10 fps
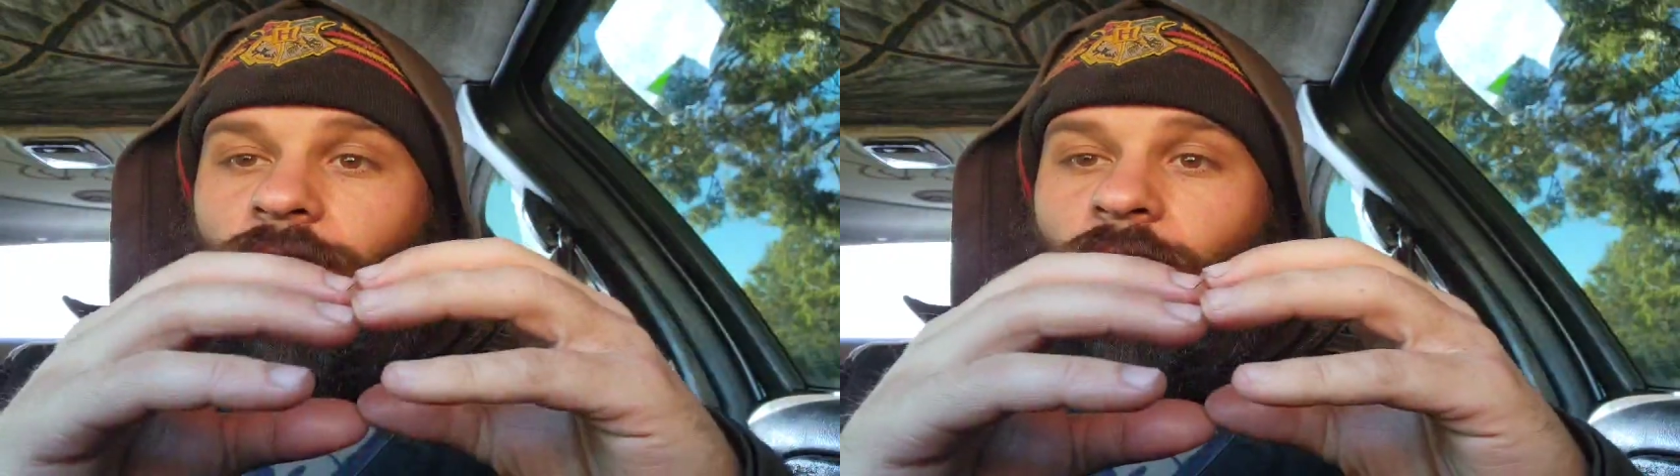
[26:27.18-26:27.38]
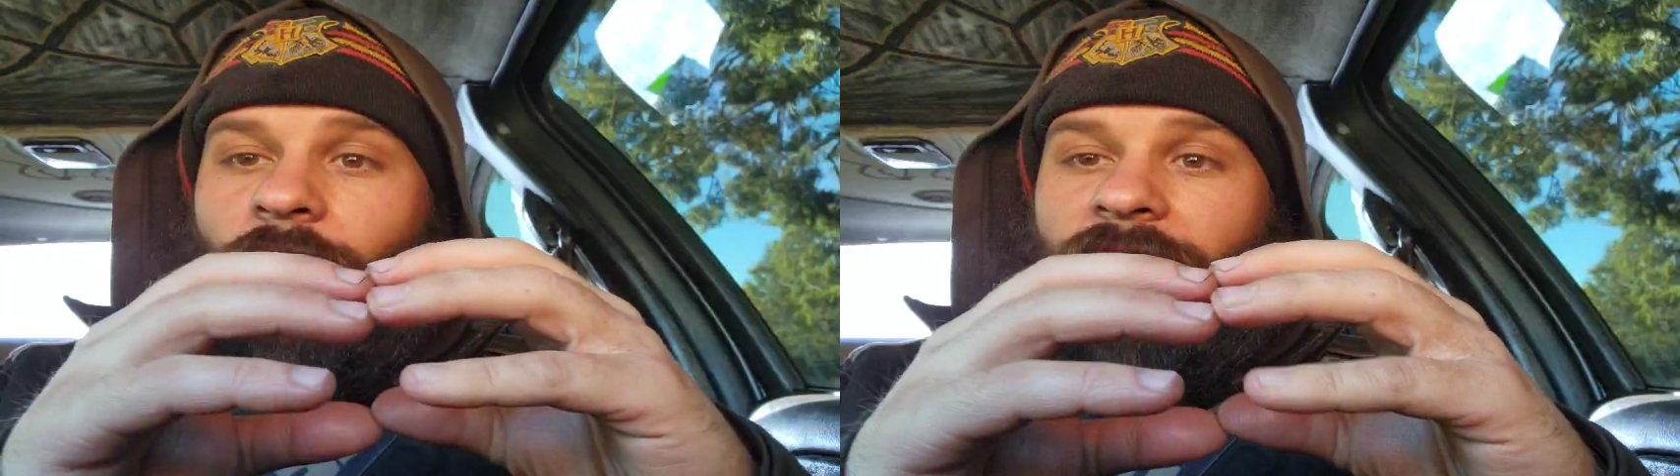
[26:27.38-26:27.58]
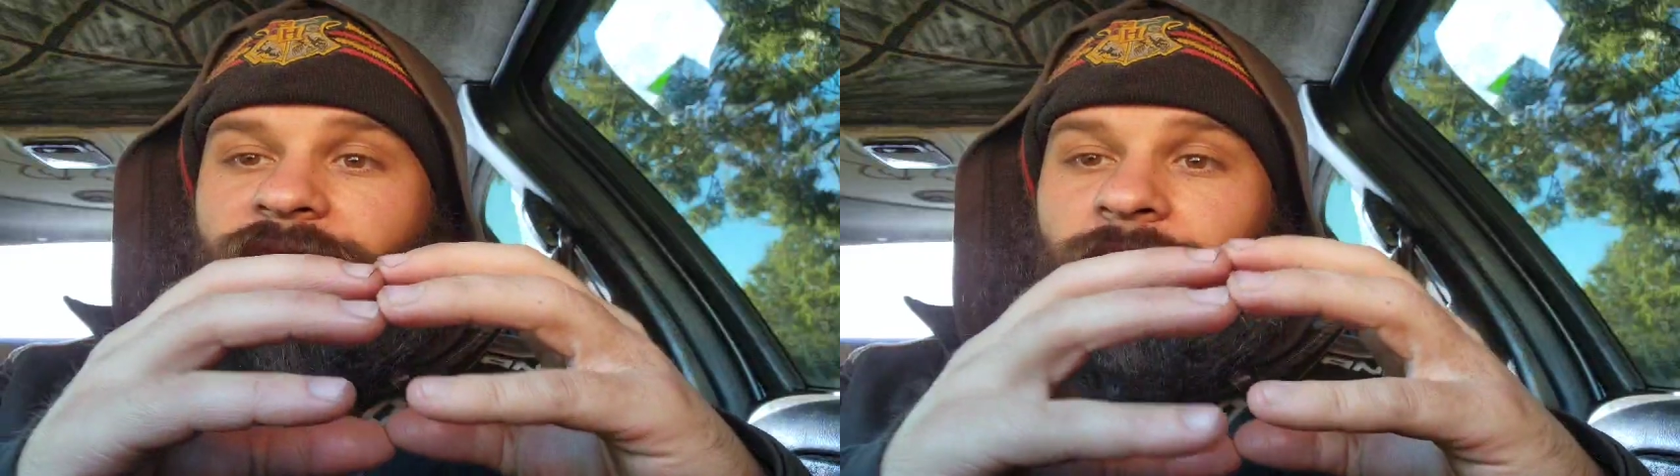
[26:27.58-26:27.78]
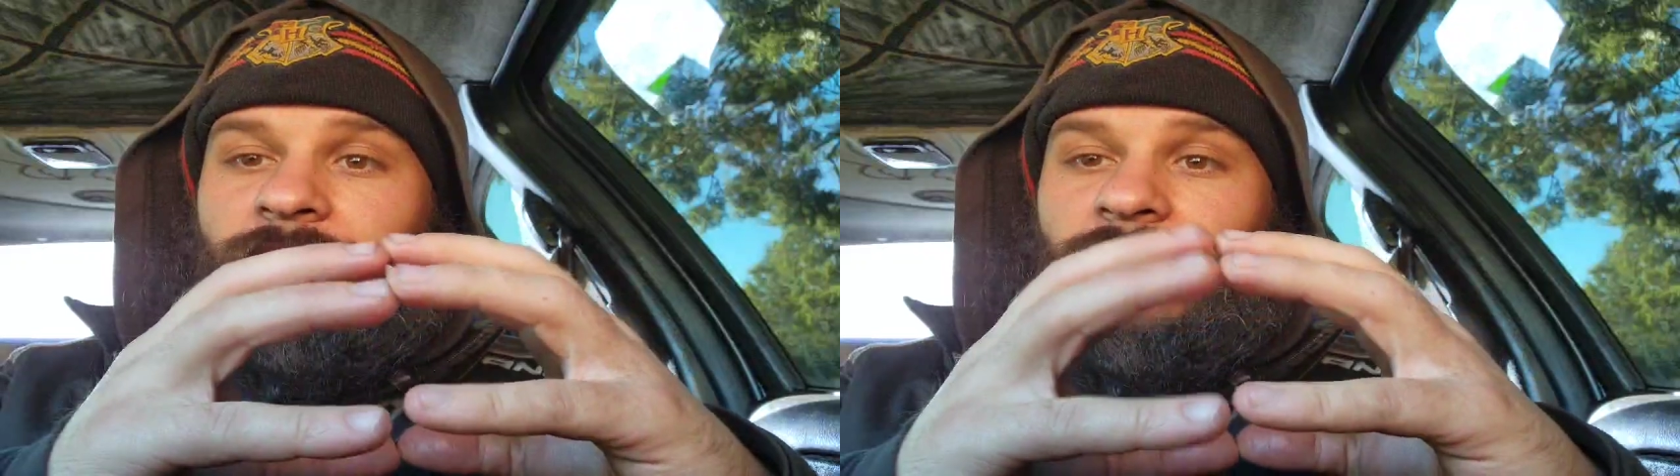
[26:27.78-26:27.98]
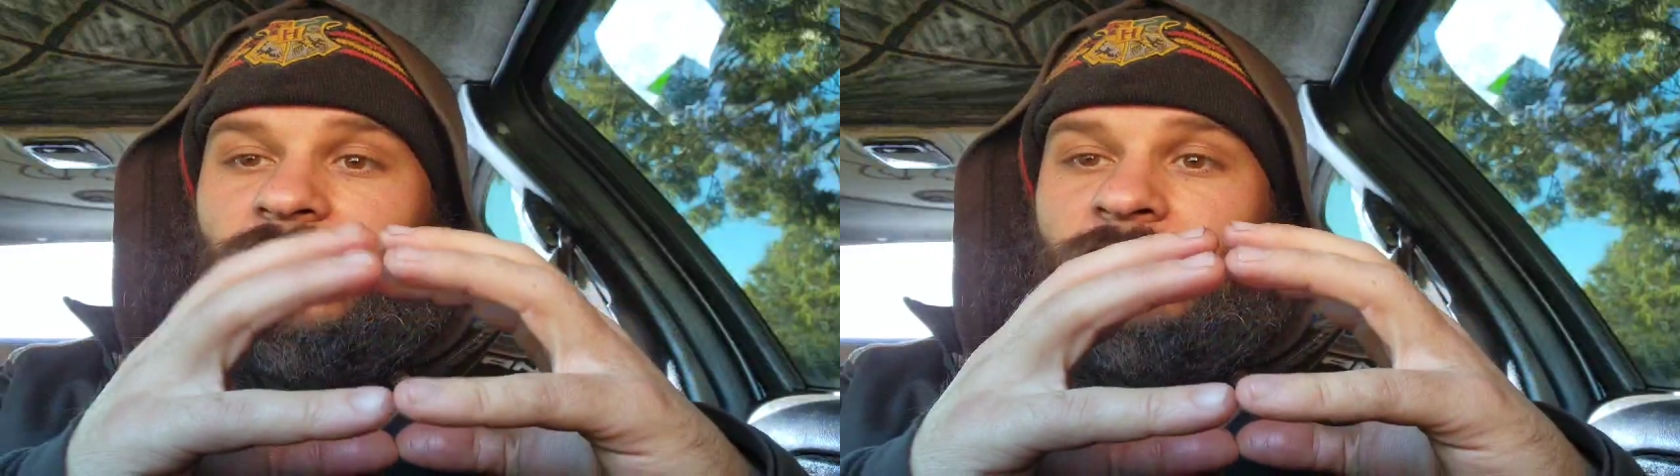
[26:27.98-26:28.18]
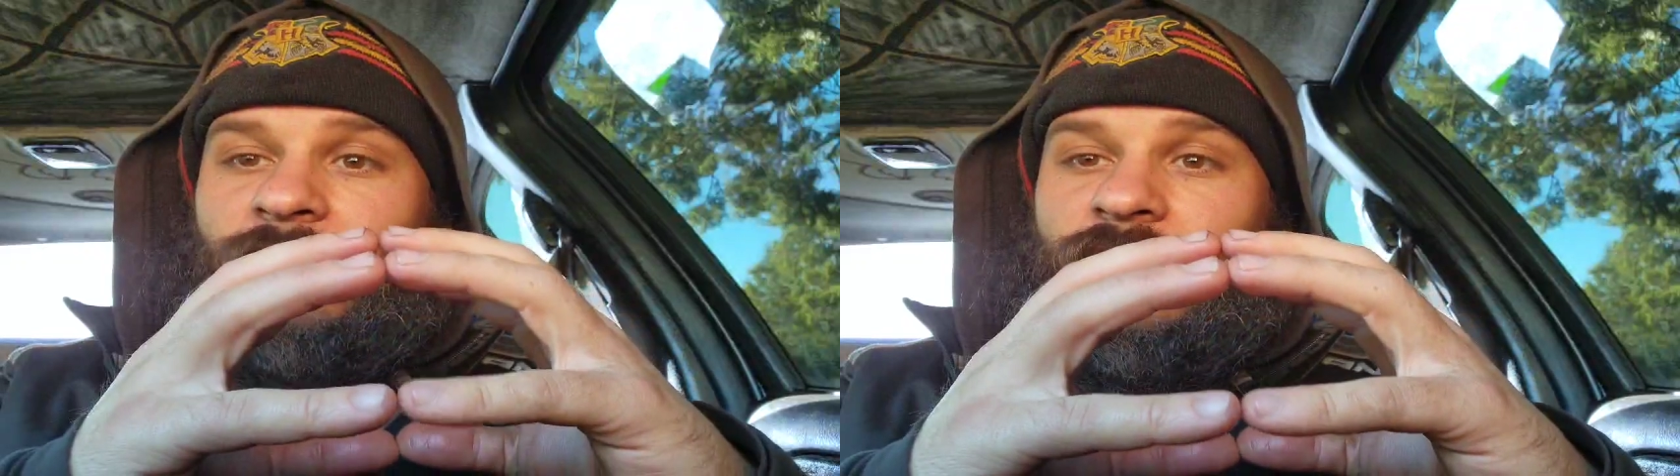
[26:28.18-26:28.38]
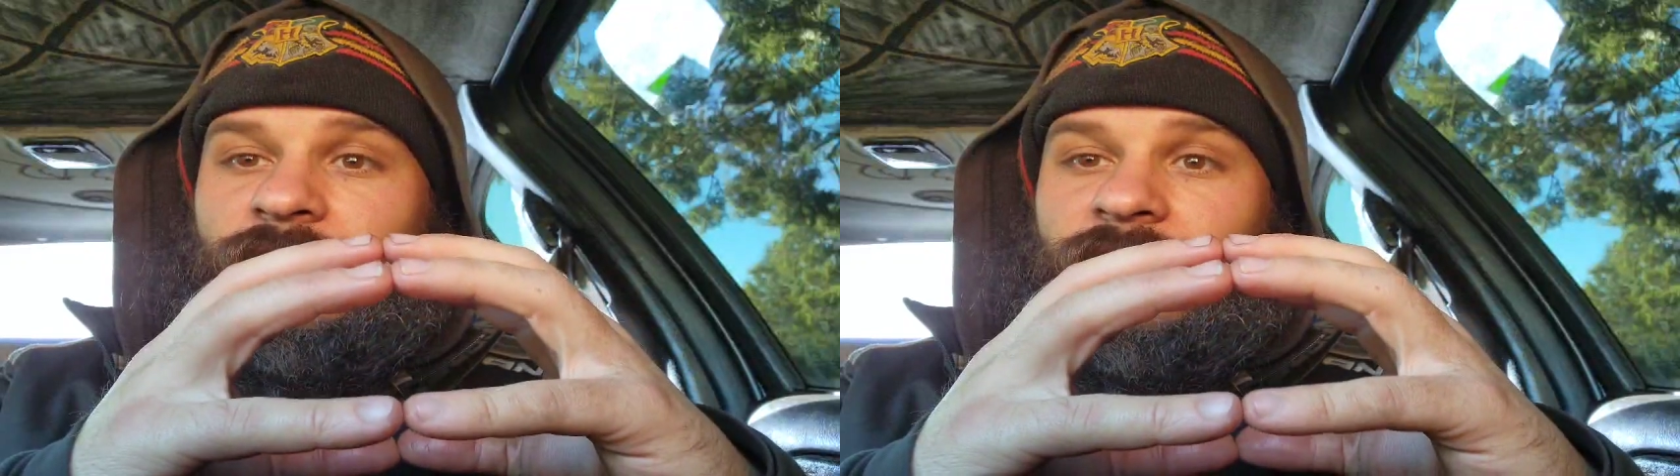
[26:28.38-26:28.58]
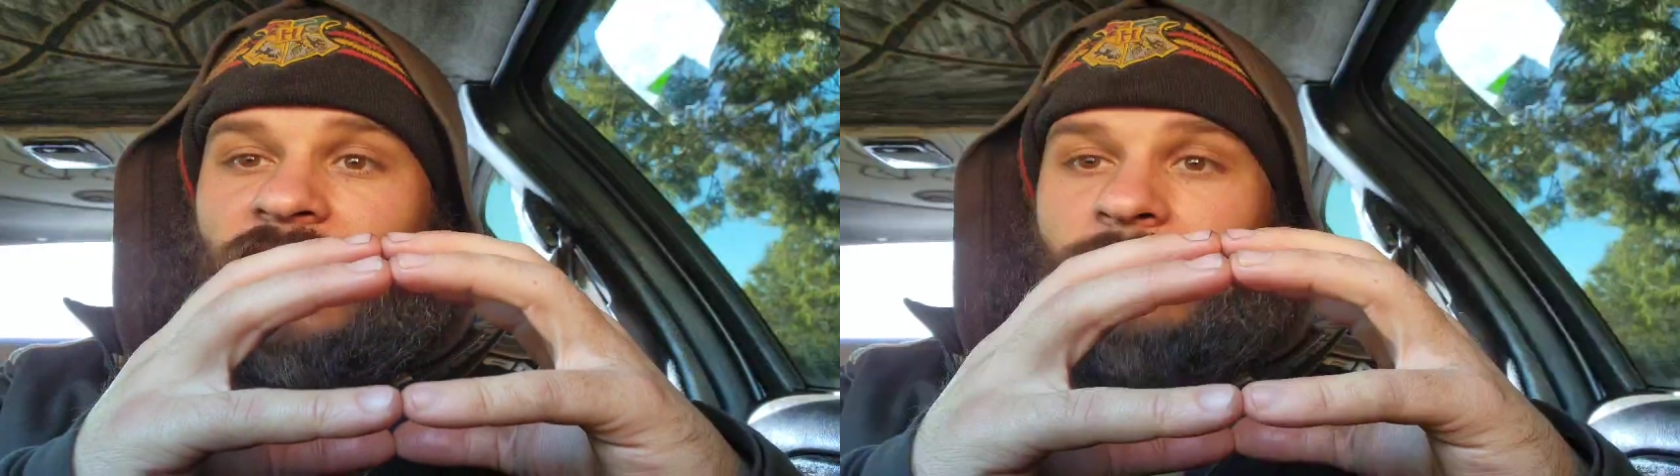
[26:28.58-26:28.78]
Quantum
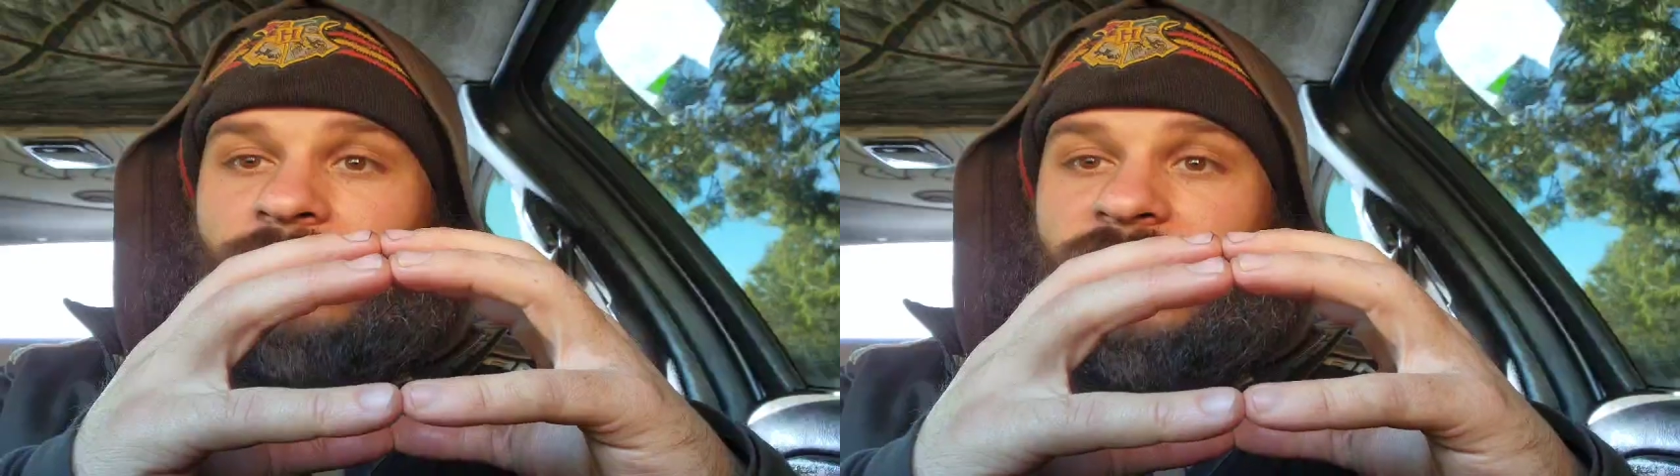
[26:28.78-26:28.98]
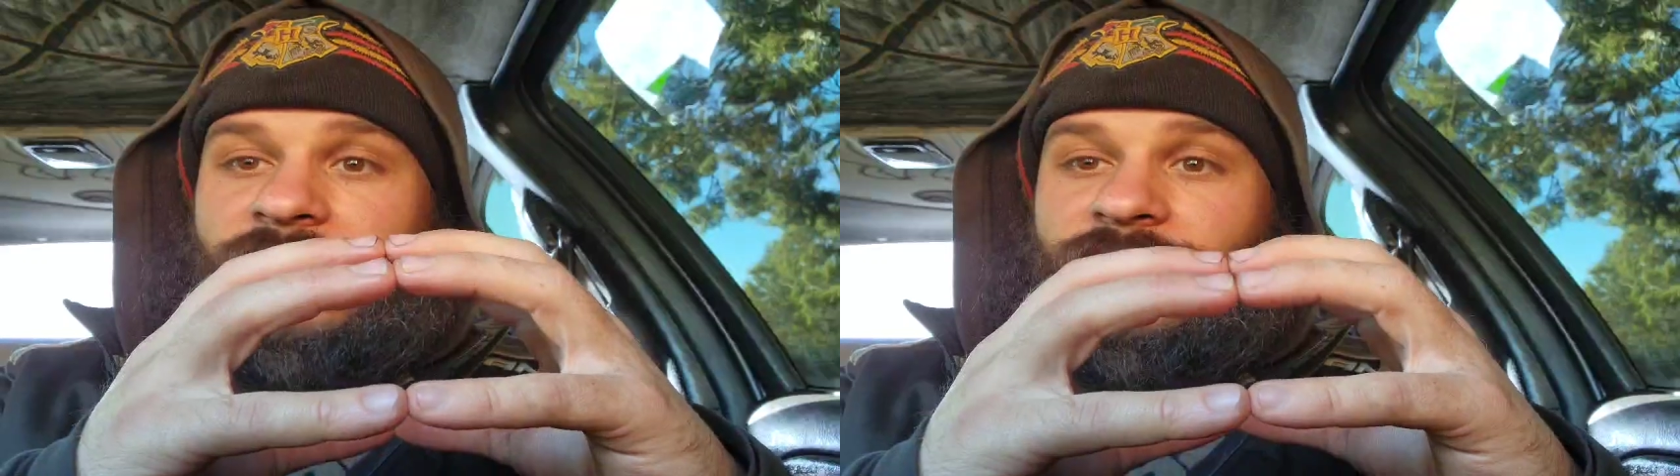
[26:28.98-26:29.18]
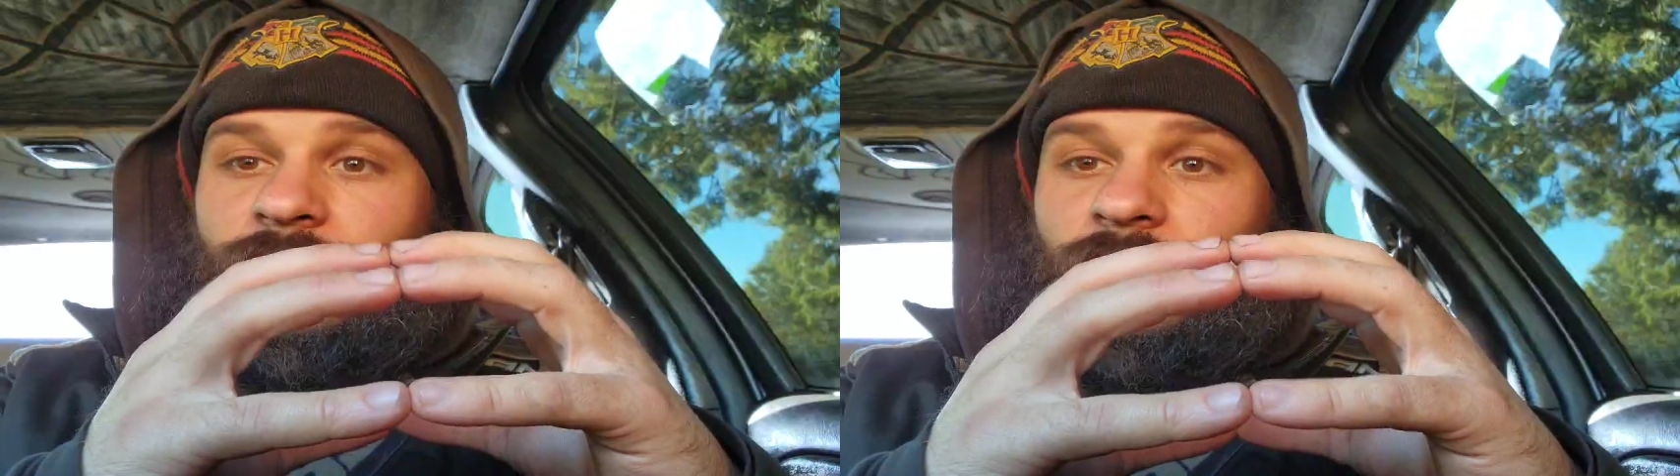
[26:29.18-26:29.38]
computation